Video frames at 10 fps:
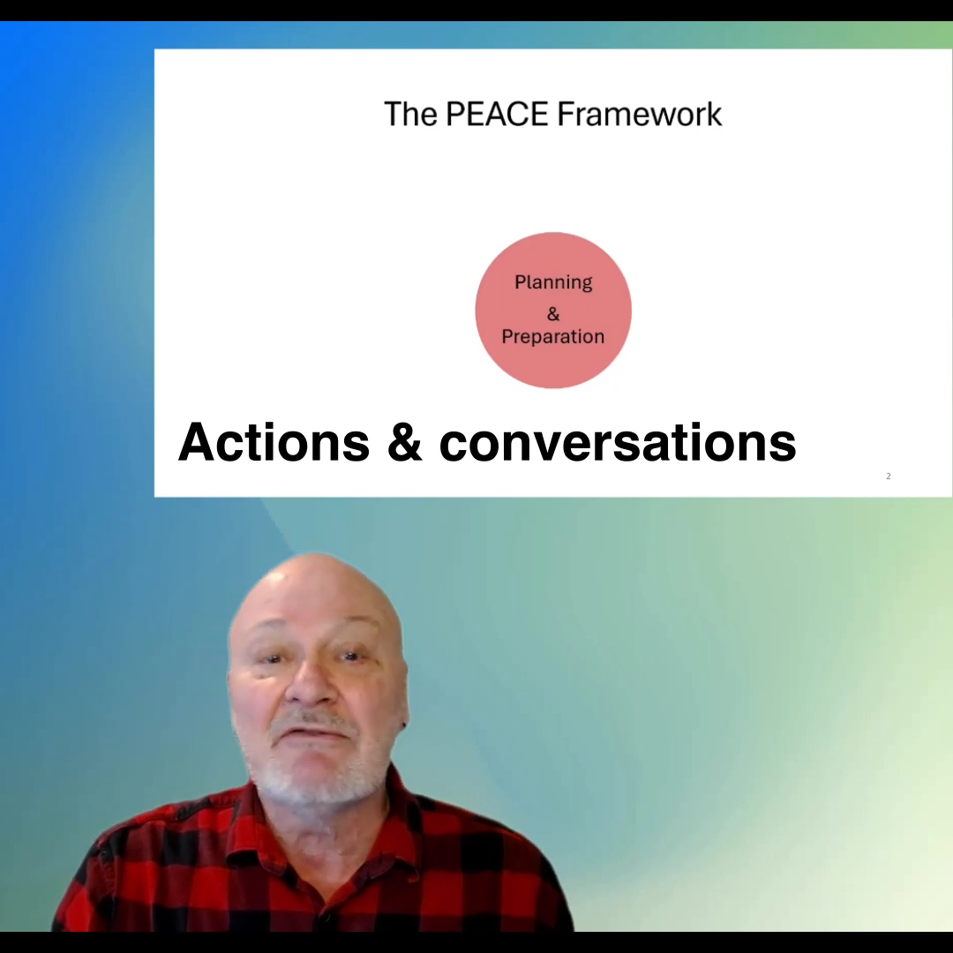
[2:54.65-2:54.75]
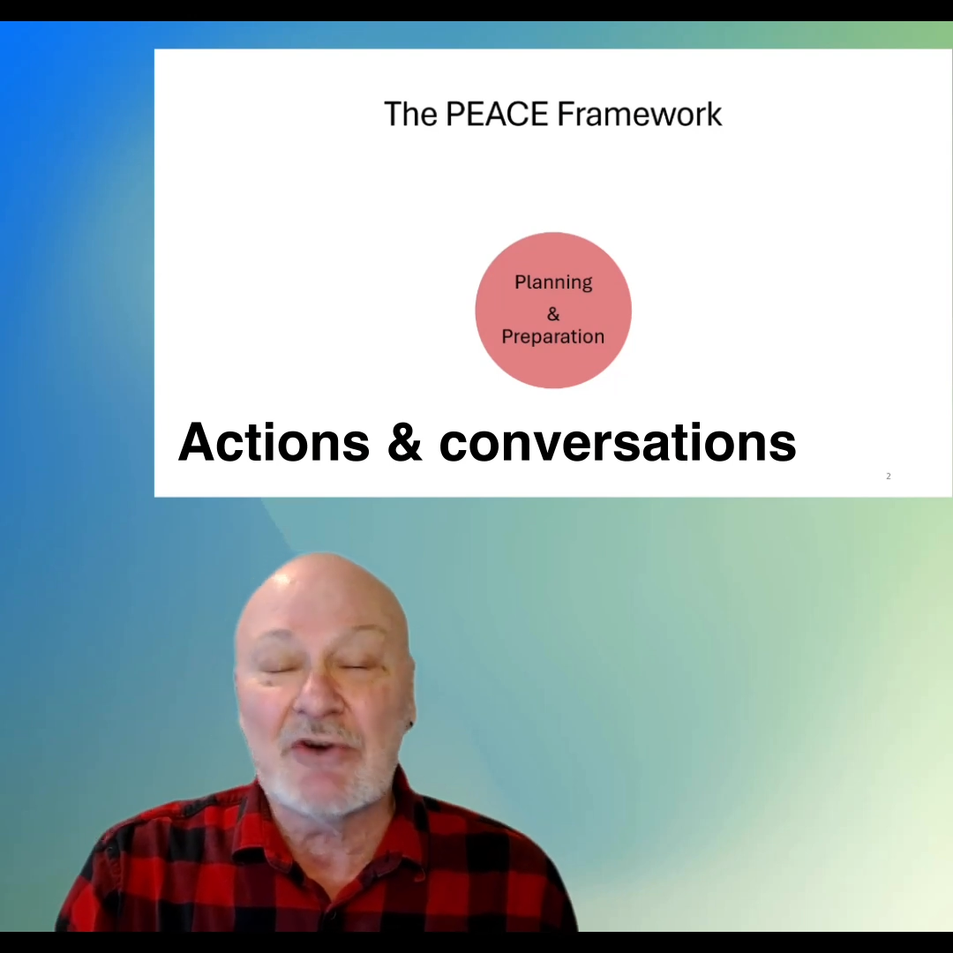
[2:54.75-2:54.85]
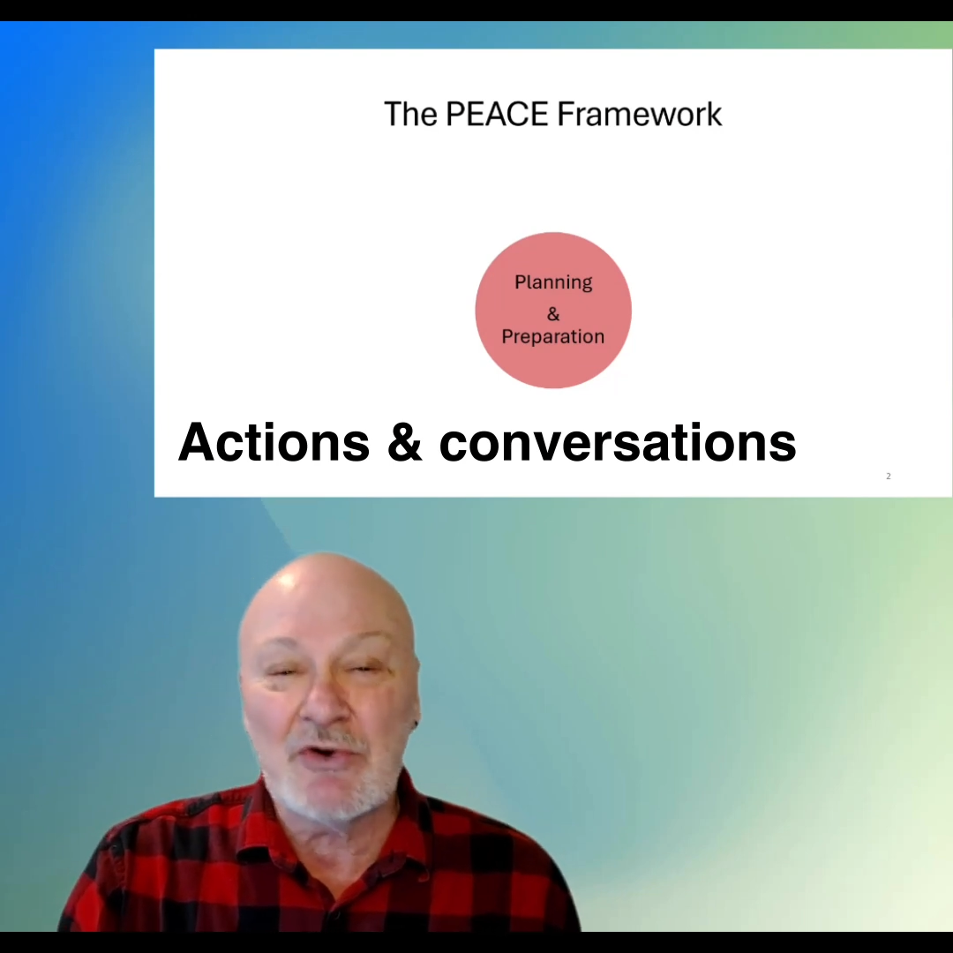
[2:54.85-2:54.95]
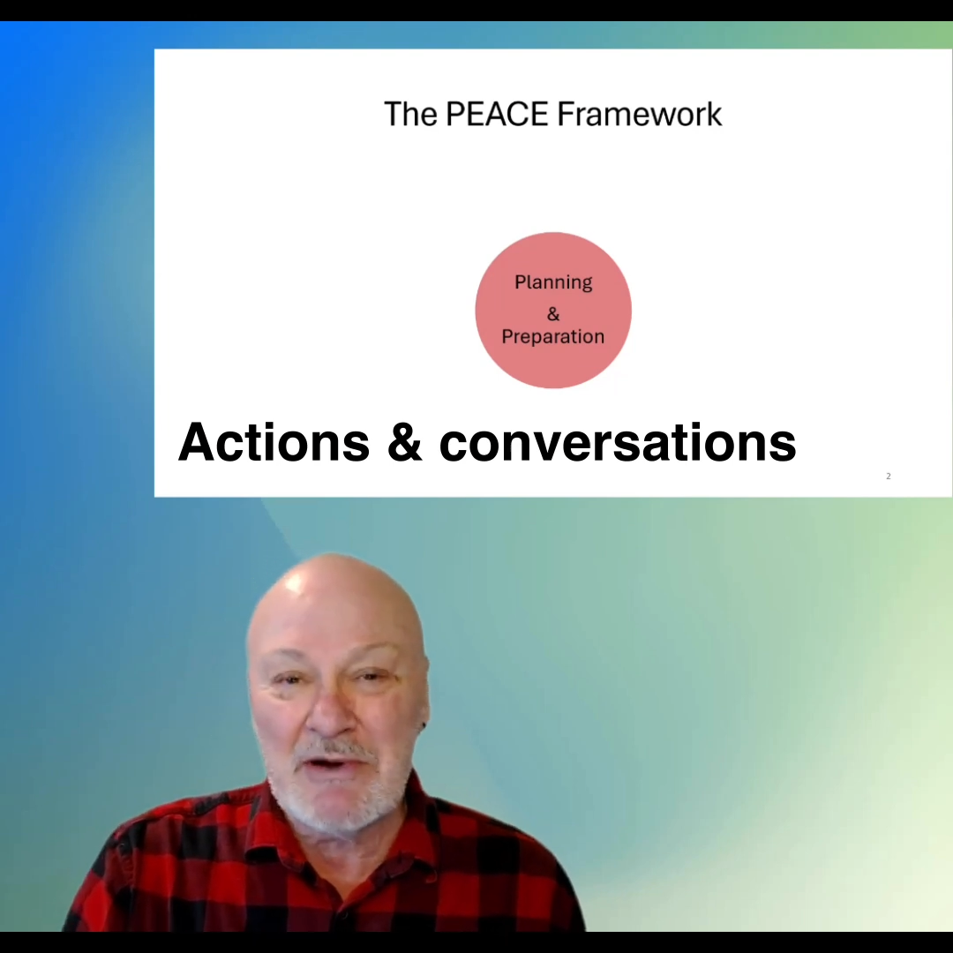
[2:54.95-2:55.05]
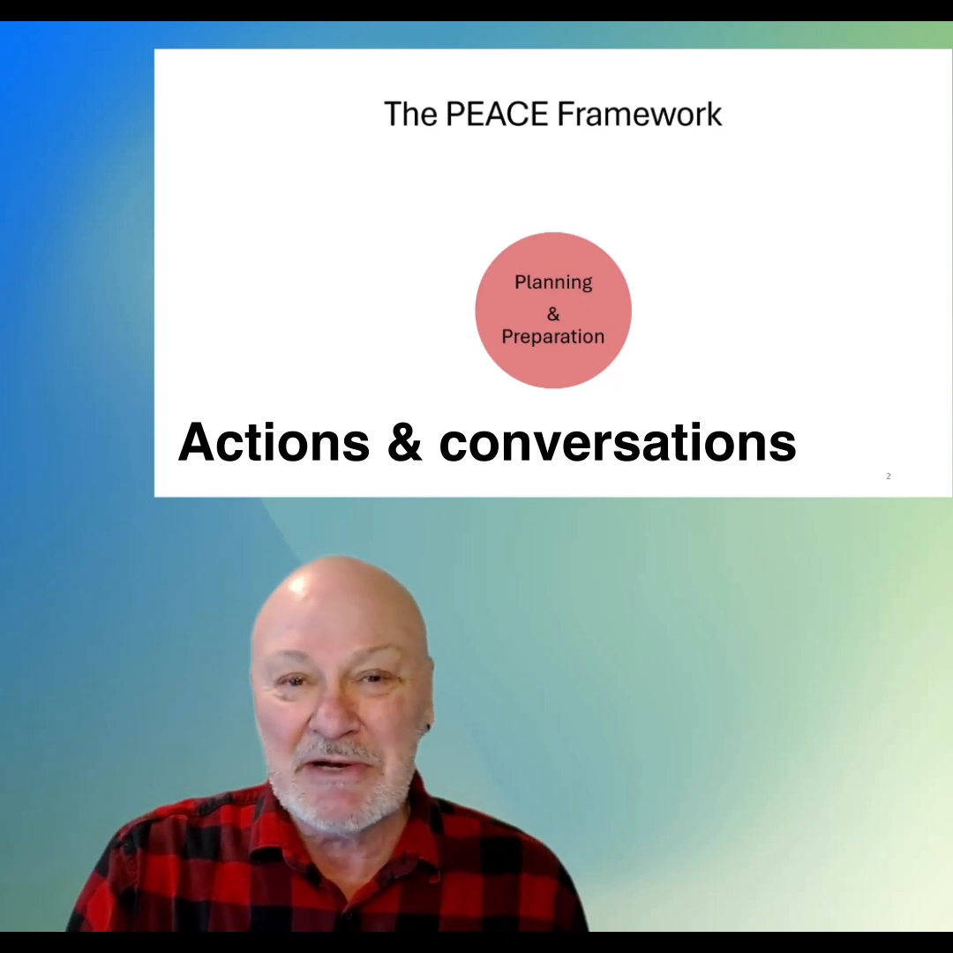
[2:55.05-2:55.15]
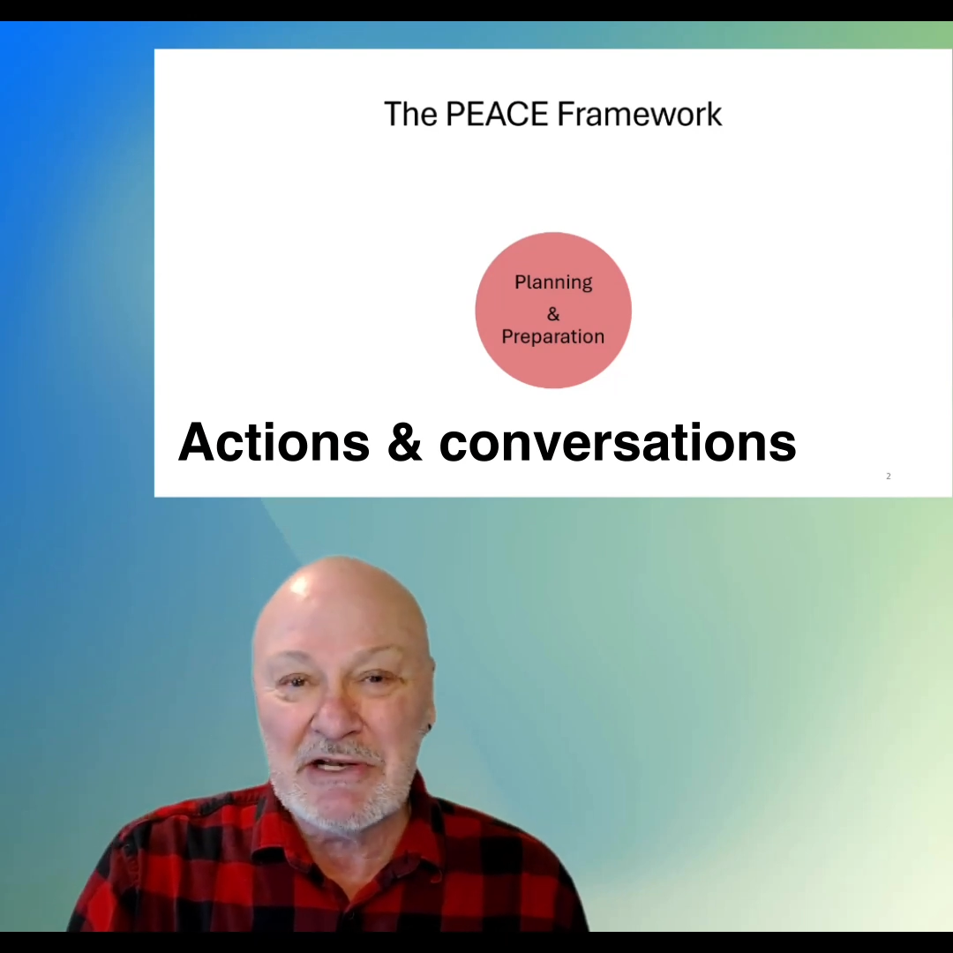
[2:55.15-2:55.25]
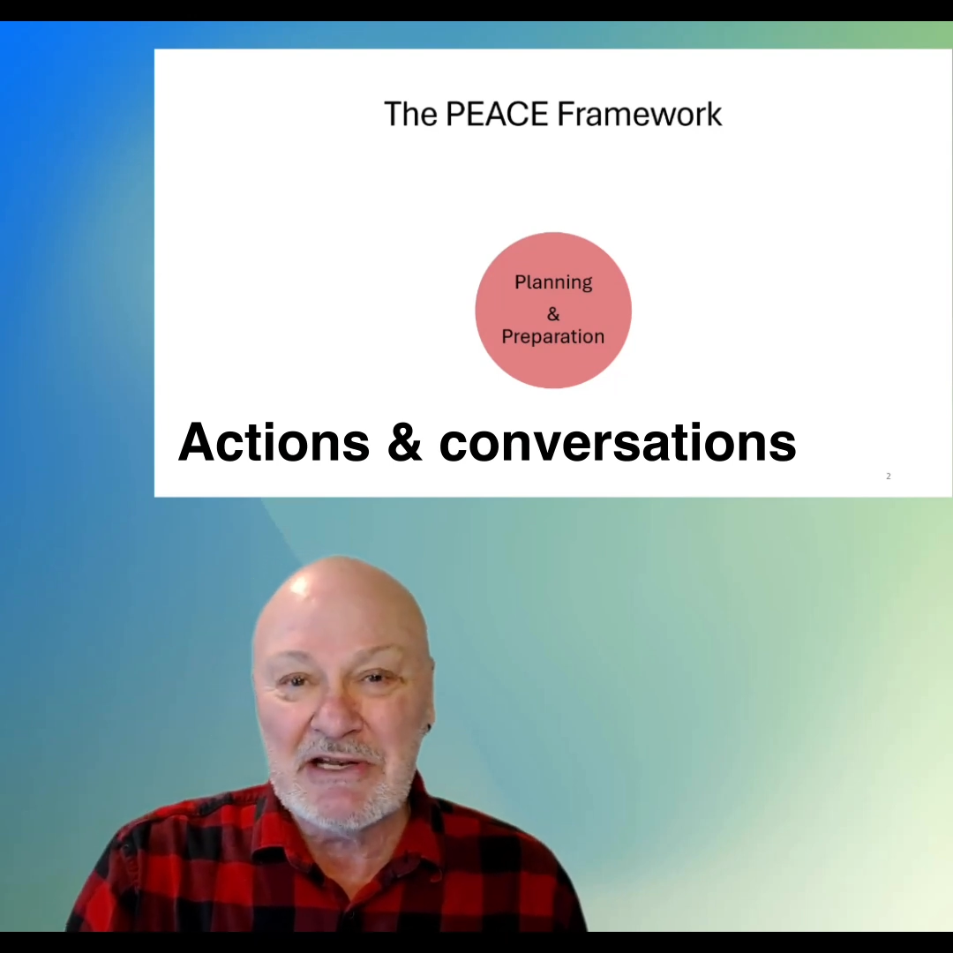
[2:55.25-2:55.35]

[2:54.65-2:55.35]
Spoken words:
for criminal